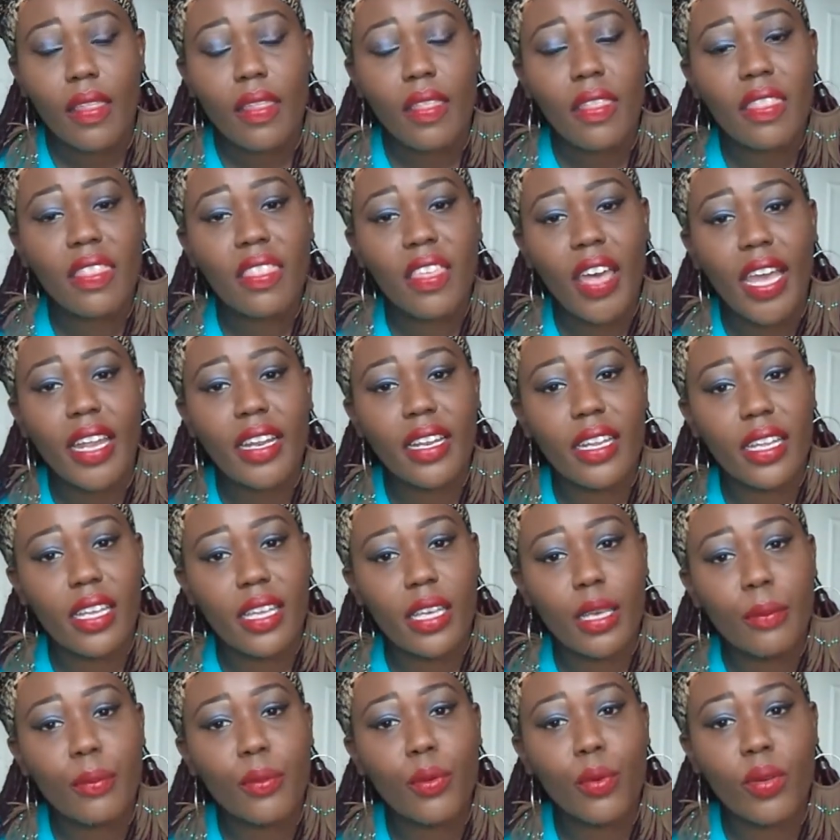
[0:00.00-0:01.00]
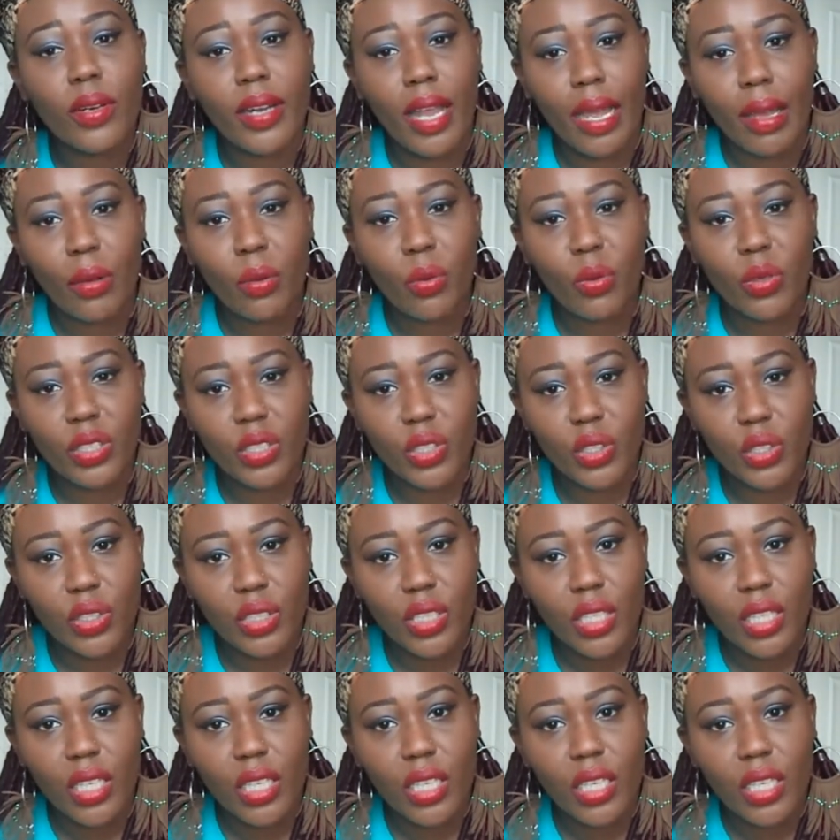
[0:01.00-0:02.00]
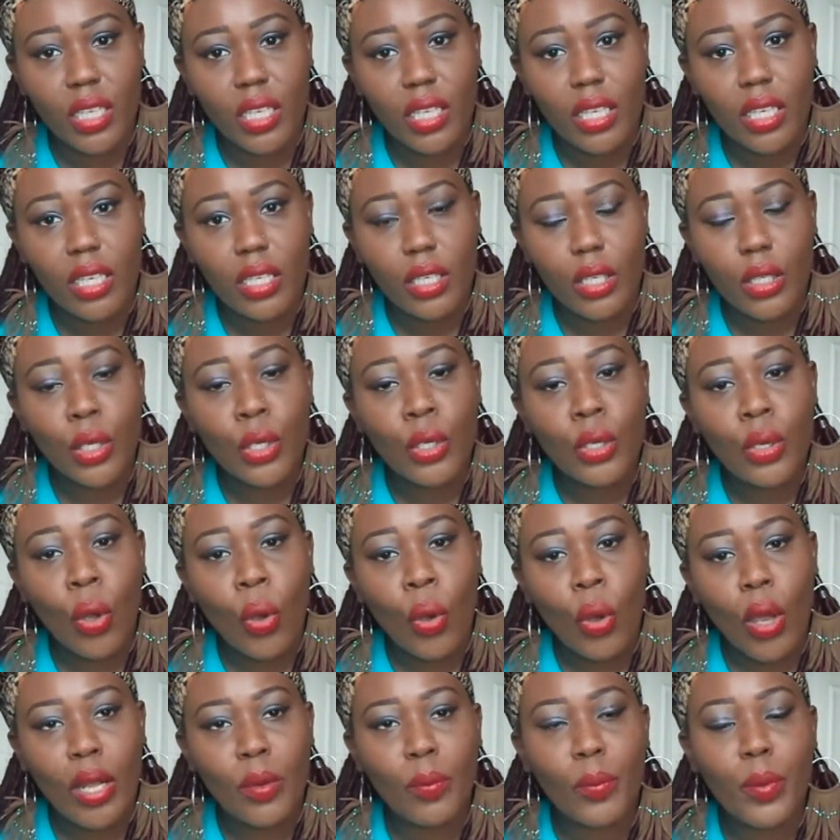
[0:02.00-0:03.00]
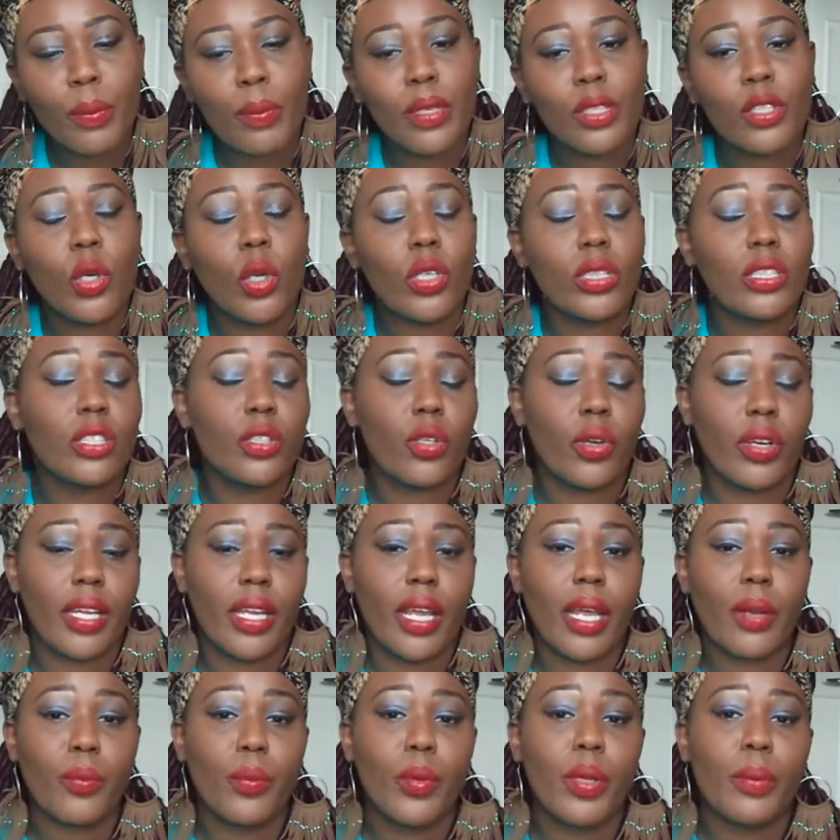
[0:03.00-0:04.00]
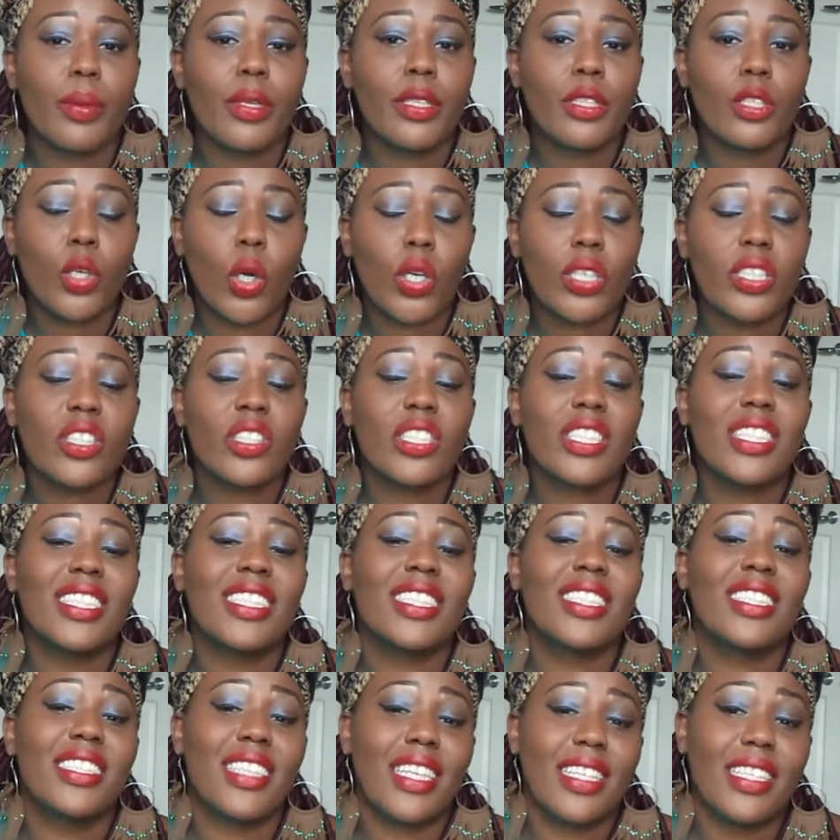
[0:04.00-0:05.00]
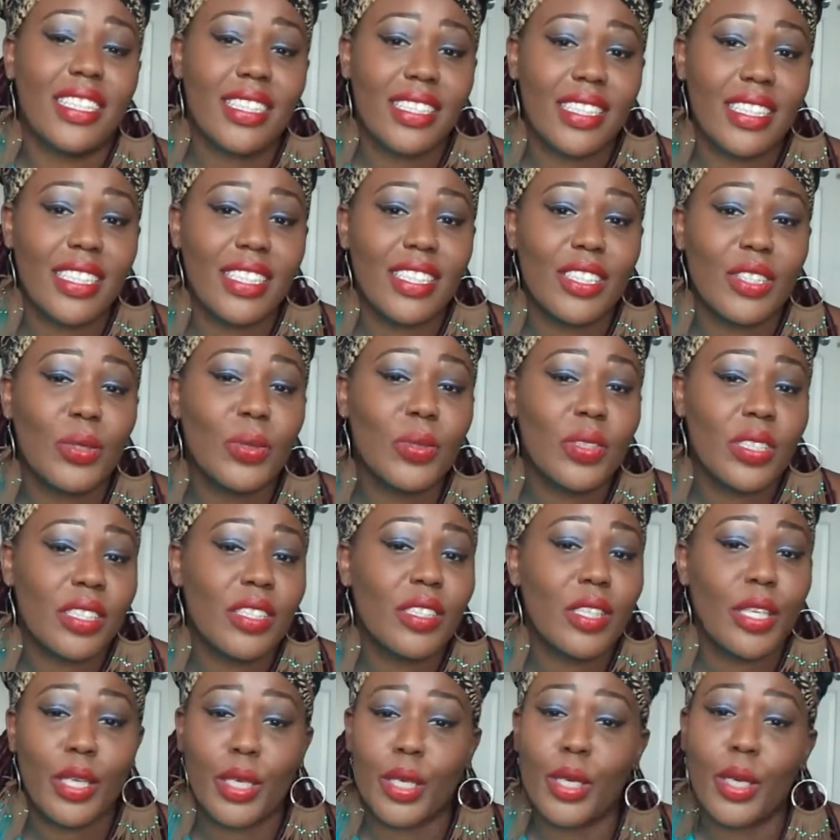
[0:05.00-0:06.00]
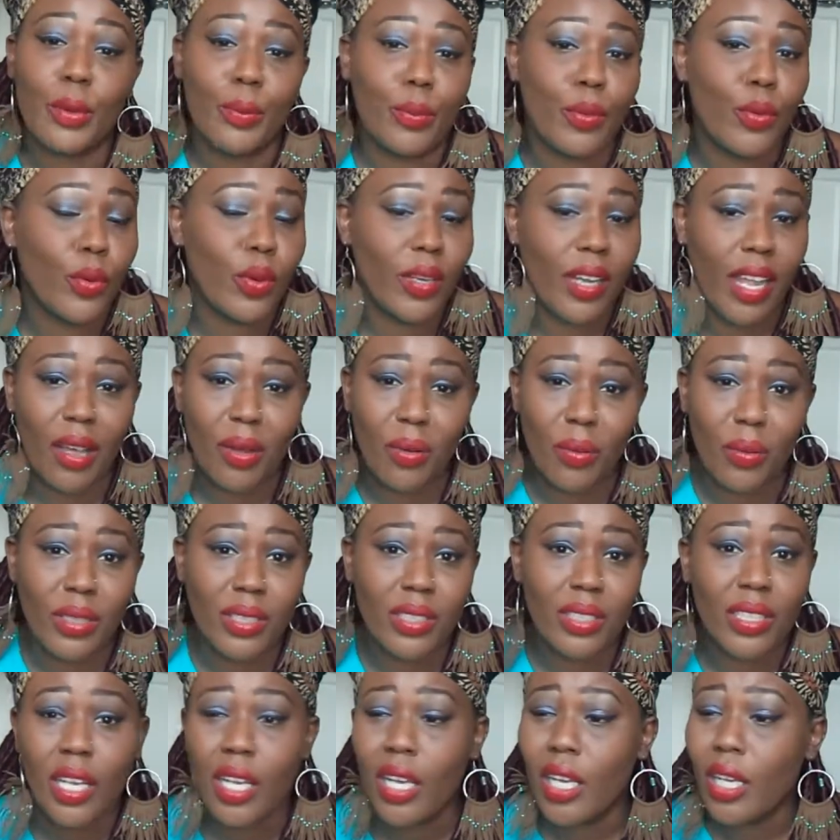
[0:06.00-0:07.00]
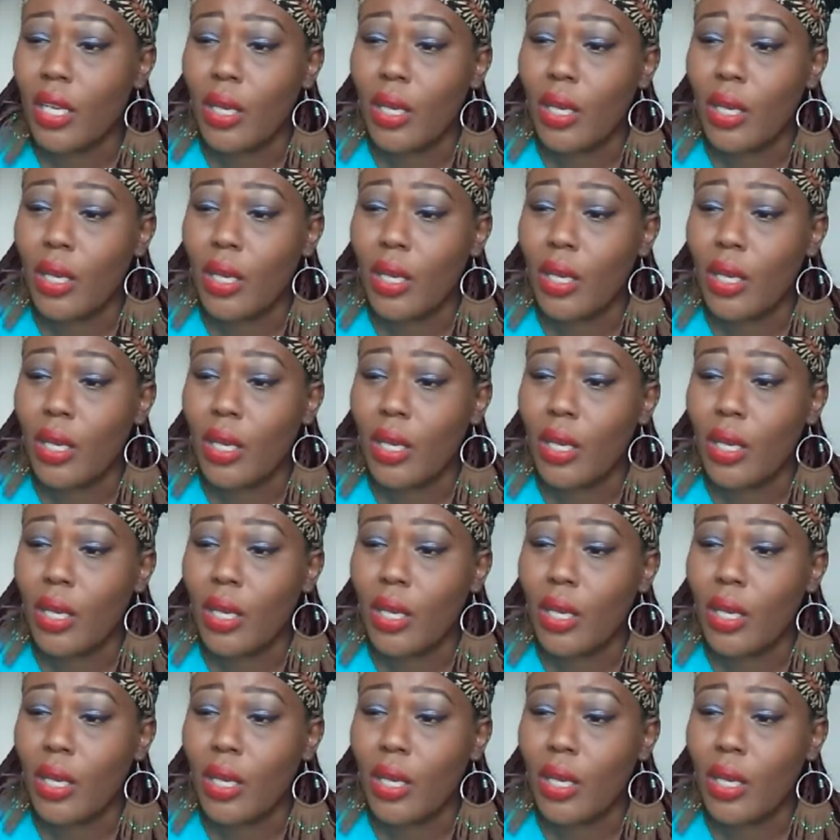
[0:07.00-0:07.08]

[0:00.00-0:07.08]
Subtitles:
that Hebrew language, had we been taught Christianity using the Hebrew language,